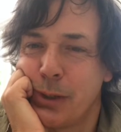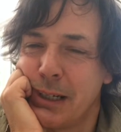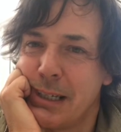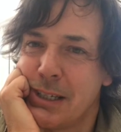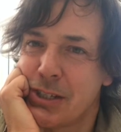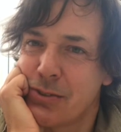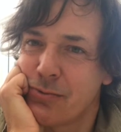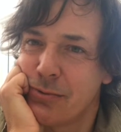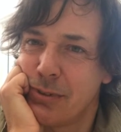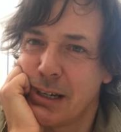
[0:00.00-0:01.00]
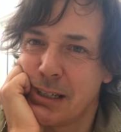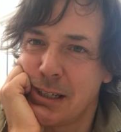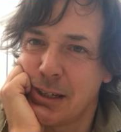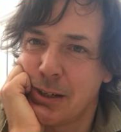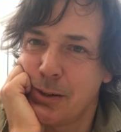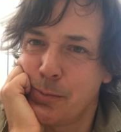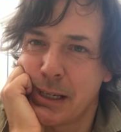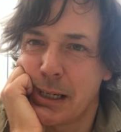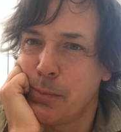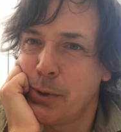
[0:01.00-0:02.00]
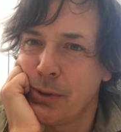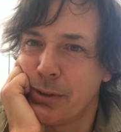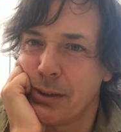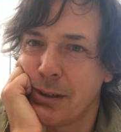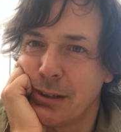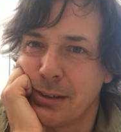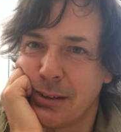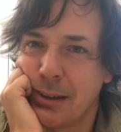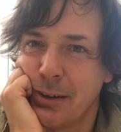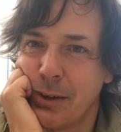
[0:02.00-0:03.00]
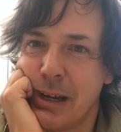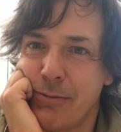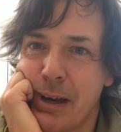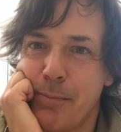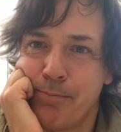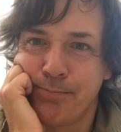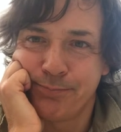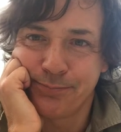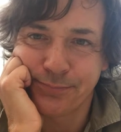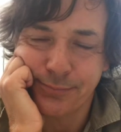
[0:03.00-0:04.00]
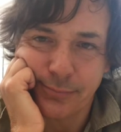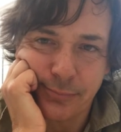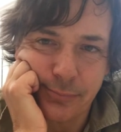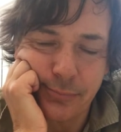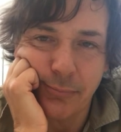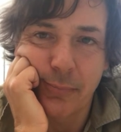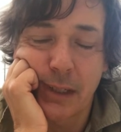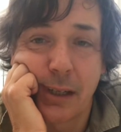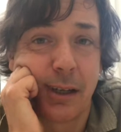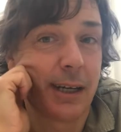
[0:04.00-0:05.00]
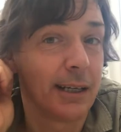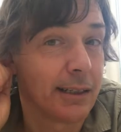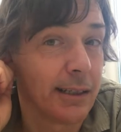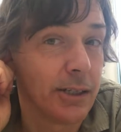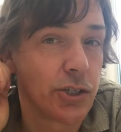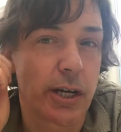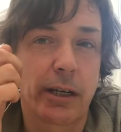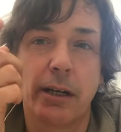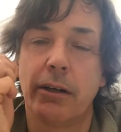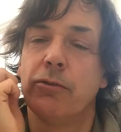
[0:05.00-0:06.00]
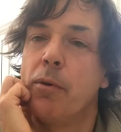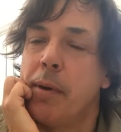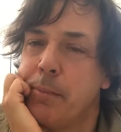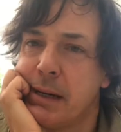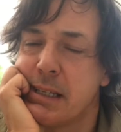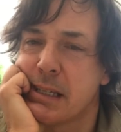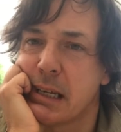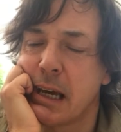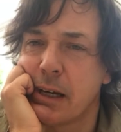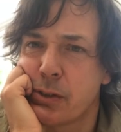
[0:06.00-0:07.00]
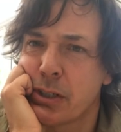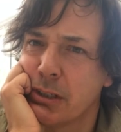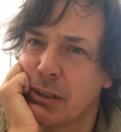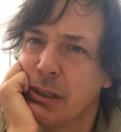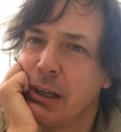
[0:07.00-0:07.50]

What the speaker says: police radio, pick it up on FM. I had a little ear jack, and I can remember listening out, and